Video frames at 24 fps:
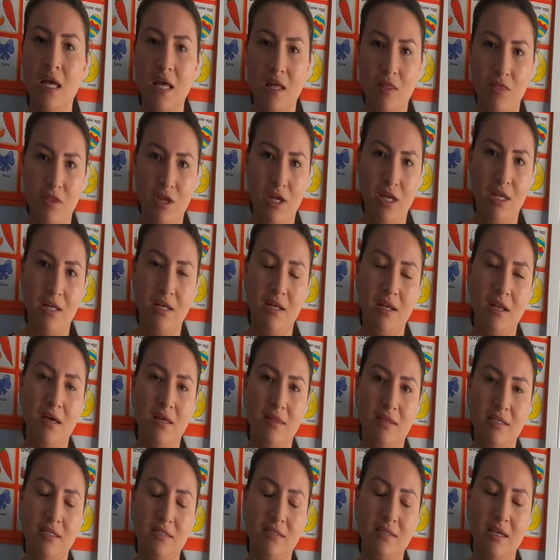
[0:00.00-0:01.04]
then
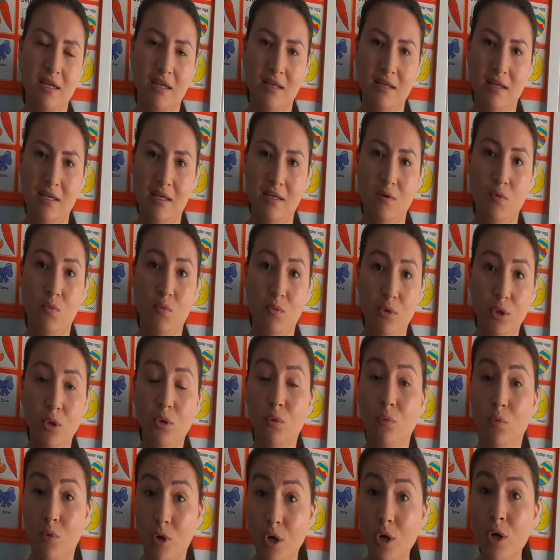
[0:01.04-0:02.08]
this technique will
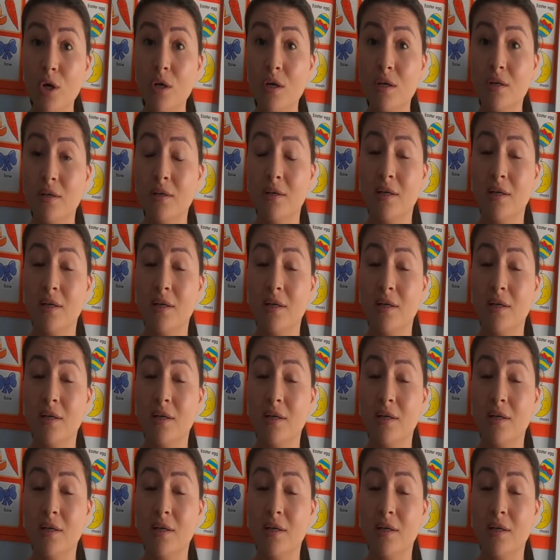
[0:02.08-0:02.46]
work.